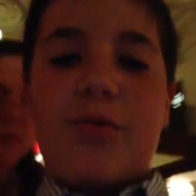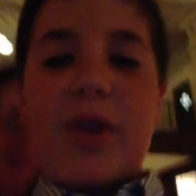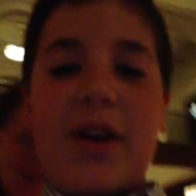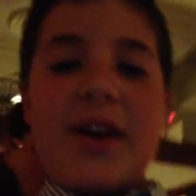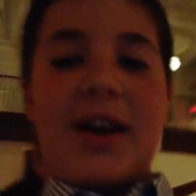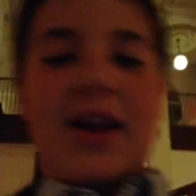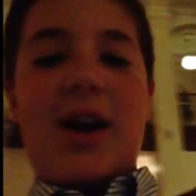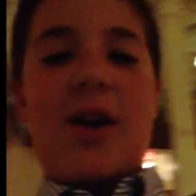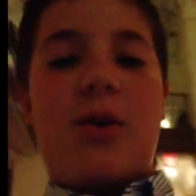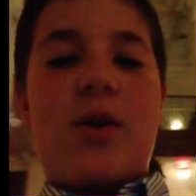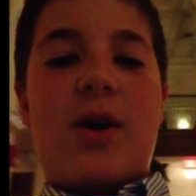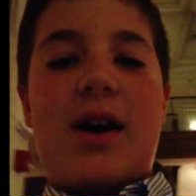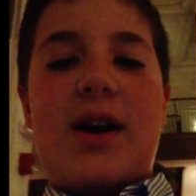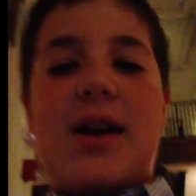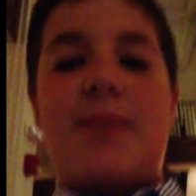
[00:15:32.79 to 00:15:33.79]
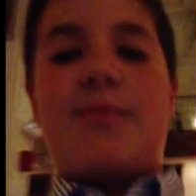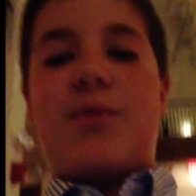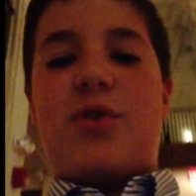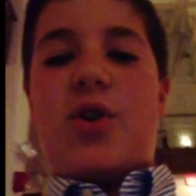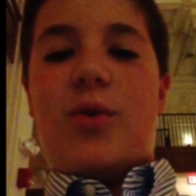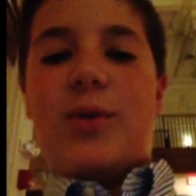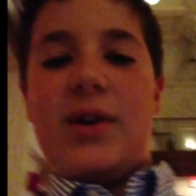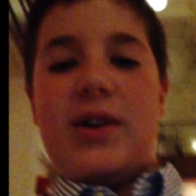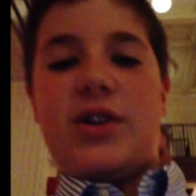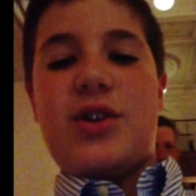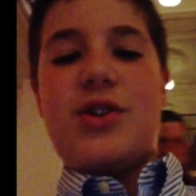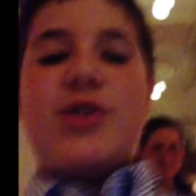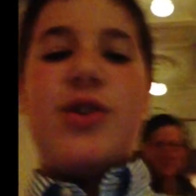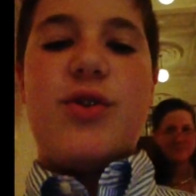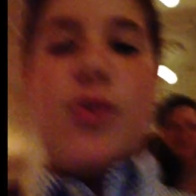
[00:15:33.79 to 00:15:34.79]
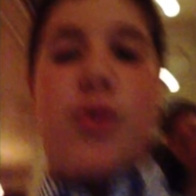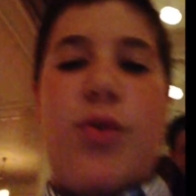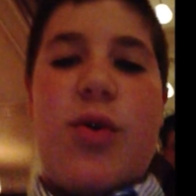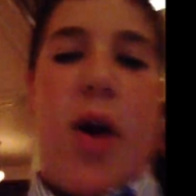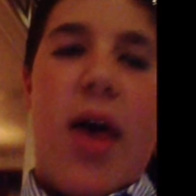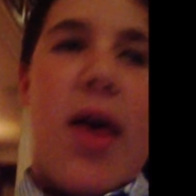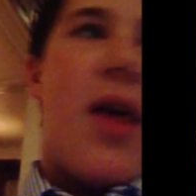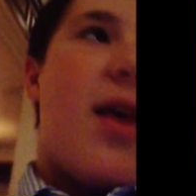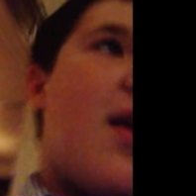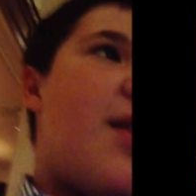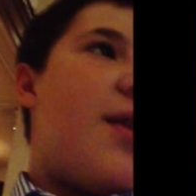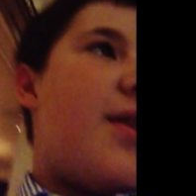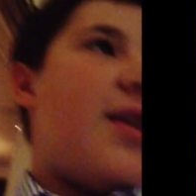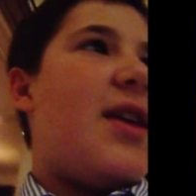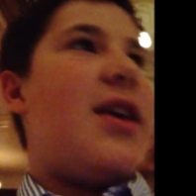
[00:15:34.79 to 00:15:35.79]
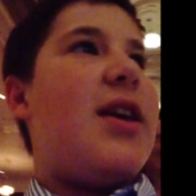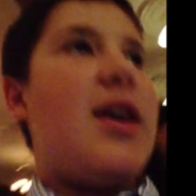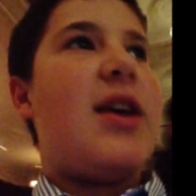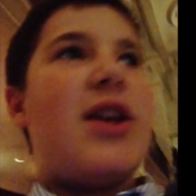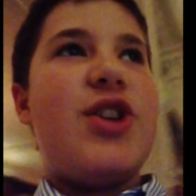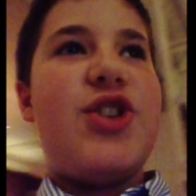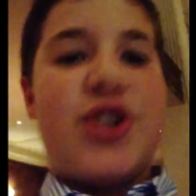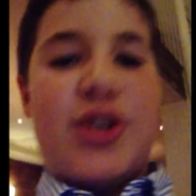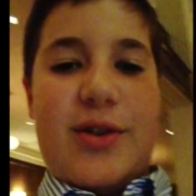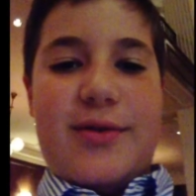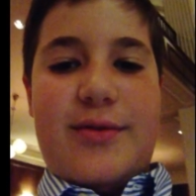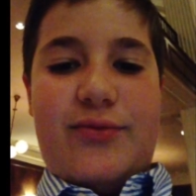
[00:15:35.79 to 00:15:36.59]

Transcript: Right now, I am going to the kitchen.